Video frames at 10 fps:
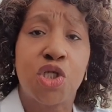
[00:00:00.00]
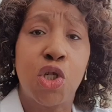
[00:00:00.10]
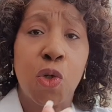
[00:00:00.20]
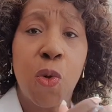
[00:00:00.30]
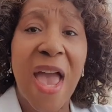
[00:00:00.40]

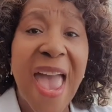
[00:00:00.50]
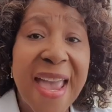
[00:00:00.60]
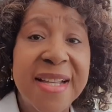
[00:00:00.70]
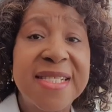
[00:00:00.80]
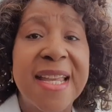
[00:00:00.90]
to
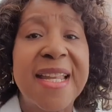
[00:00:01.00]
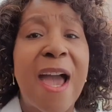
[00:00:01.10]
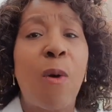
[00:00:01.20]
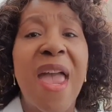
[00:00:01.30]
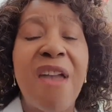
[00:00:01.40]
aid in
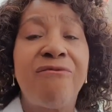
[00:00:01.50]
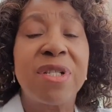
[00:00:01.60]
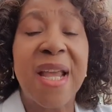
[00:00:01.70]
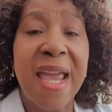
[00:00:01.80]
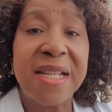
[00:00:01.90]
our
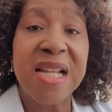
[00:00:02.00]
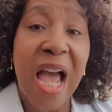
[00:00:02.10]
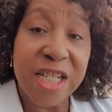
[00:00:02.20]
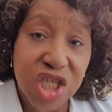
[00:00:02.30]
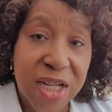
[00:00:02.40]
everyday
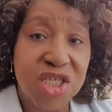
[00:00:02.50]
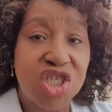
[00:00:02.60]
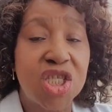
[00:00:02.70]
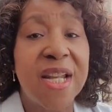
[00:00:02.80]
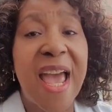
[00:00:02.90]

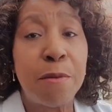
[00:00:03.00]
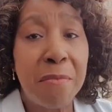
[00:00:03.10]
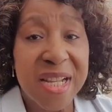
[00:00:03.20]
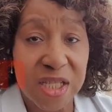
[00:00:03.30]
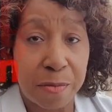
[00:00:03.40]
digestion
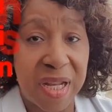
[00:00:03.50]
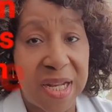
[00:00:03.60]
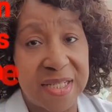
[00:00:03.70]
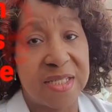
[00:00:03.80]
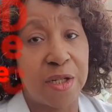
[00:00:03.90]
and
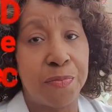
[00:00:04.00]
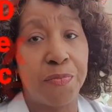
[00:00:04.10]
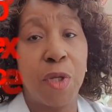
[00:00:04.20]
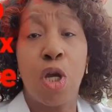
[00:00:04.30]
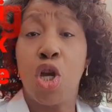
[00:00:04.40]

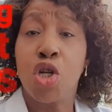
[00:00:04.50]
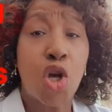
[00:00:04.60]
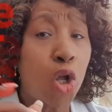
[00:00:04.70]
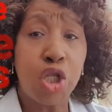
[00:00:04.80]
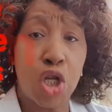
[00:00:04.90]
metabolism.
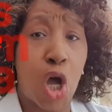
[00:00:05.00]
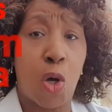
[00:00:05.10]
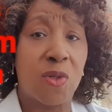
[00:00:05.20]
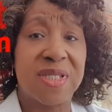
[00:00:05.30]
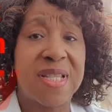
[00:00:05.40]
God
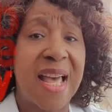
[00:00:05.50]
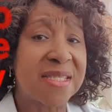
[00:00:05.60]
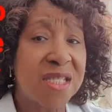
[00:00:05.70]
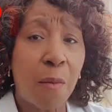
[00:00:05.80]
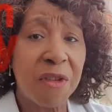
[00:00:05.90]
knows
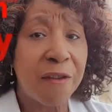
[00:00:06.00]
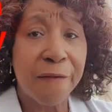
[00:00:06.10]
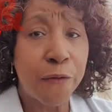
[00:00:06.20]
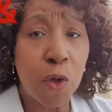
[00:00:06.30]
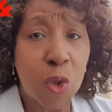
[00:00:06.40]
that some of the
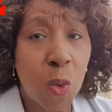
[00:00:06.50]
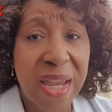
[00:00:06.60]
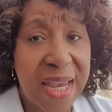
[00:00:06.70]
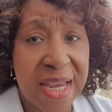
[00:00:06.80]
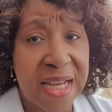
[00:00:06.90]
food
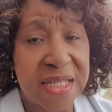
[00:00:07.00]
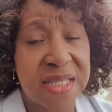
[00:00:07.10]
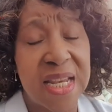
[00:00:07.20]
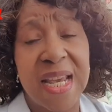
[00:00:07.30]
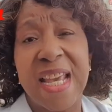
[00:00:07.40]
we
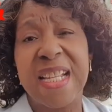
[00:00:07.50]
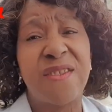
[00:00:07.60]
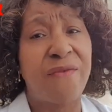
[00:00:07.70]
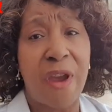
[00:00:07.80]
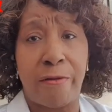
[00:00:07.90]
eat
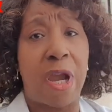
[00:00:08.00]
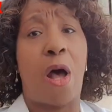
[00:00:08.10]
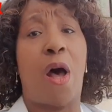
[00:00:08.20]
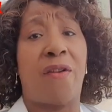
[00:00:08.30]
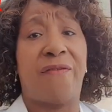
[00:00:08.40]
is very
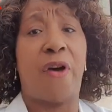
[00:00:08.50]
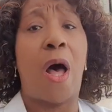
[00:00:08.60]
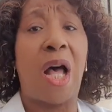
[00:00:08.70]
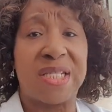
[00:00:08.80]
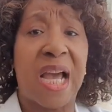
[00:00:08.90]
hard for
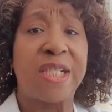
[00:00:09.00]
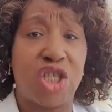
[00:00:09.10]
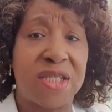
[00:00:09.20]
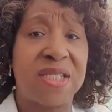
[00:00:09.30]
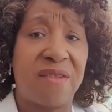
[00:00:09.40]
our
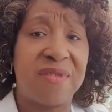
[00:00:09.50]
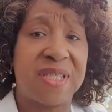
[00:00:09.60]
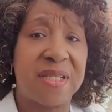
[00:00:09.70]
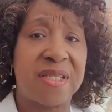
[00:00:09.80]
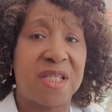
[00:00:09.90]
digestive
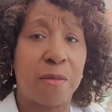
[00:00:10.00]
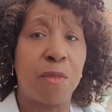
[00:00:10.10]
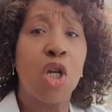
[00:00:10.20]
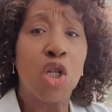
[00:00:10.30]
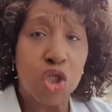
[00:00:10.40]
system
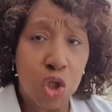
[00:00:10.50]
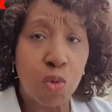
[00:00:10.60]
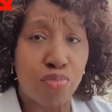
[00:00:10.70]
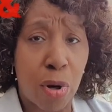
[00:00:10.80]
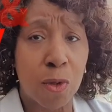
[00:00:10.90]

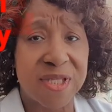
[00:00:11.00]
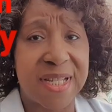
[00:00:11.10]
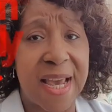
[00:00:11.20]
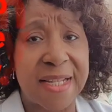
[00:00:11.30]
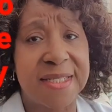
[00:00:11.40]
to
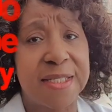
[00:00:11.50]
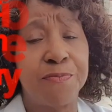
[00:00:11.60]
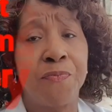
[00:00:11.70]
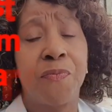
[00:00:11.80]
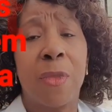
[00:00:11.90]
process.
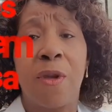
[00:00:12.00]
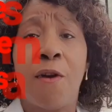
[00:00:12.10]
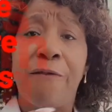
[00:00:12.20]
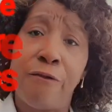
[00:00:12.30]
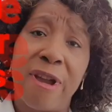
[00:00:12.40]

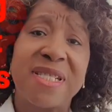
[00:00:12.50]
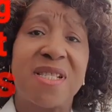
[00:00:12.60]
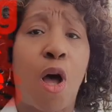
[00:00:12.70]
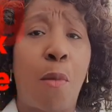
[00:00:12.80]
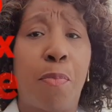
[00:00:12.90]
For
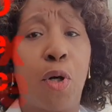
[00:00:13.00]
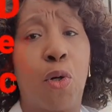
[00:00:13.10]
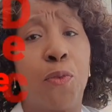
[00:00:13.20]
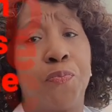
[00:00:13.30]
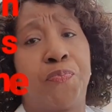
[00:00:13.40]
example,